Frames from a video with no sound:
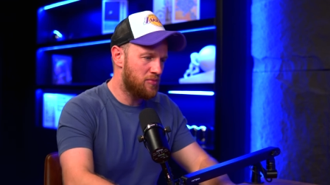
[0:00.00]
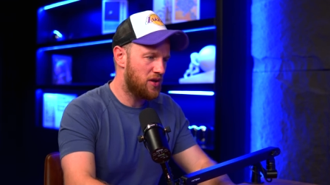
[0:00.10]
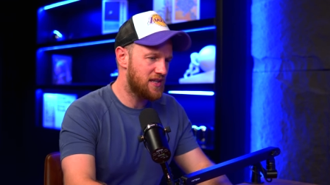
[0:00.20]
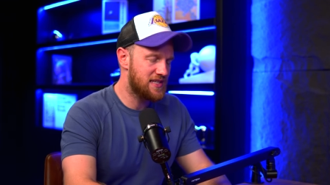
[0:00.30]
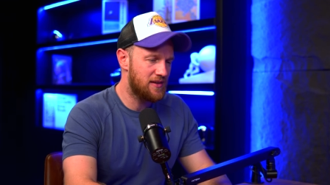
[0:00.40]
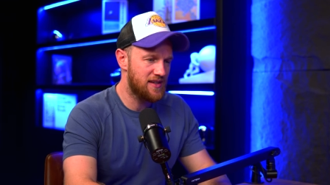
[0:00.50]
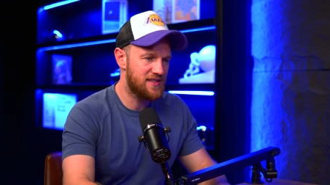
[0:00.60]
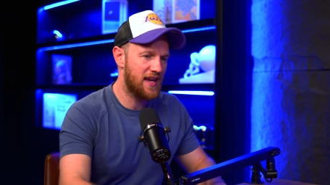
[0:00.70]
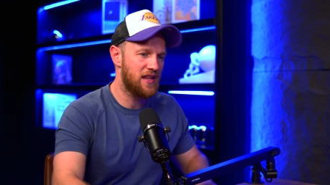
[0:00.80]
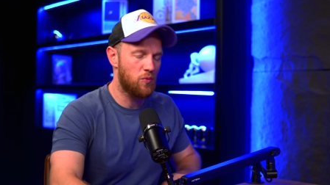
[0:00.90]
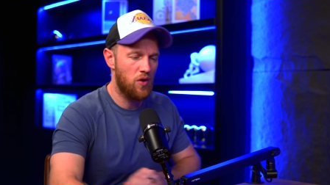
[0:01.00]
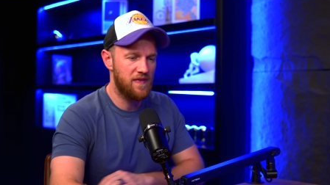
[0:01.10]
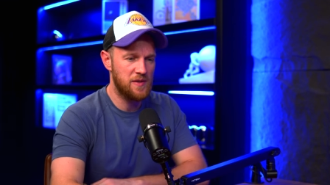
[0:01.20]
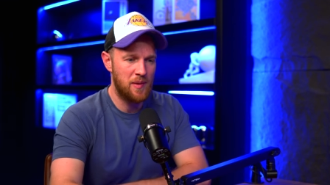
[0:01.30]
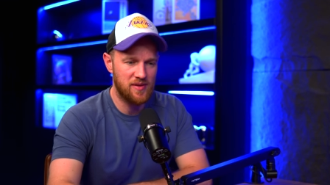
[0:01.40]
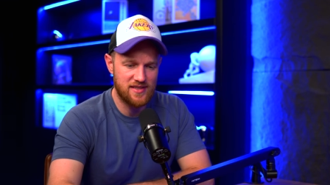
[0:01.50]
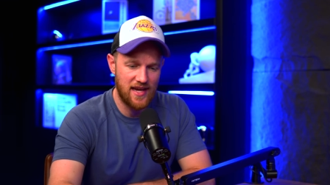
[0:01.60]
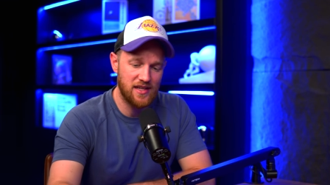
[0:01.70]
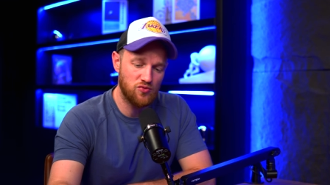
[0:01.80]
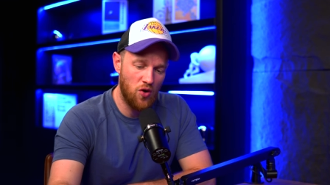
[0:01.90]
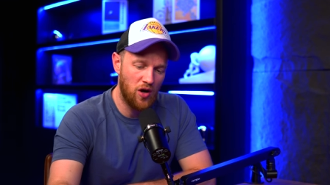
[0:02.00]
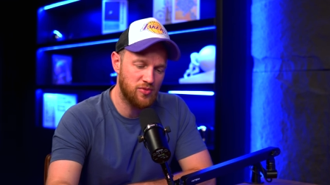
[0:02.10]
not necessarily saying that what these people are saying is wrong.